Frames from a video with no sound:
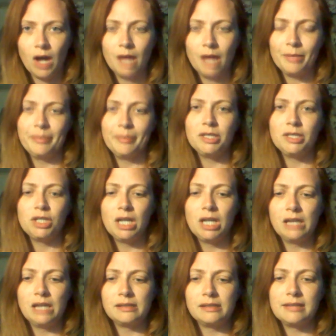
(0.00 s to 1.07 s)
Maybe she
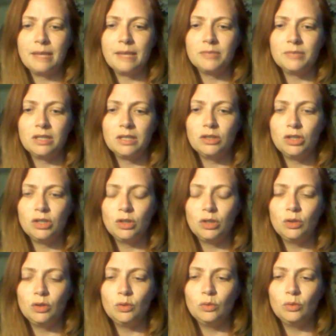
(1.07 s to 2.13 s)
has attempted
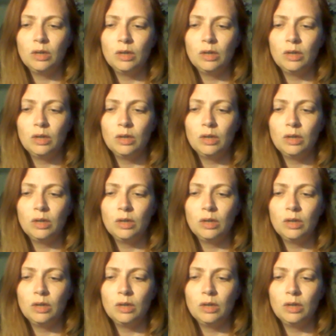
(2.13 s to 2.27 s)
to,